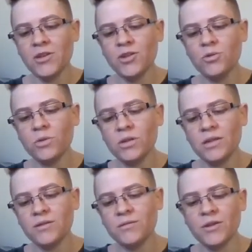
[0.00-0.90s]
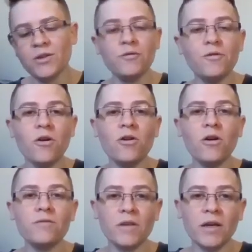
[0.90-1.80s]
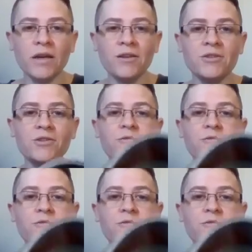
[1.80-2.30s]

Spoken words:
And you will live in the far-off land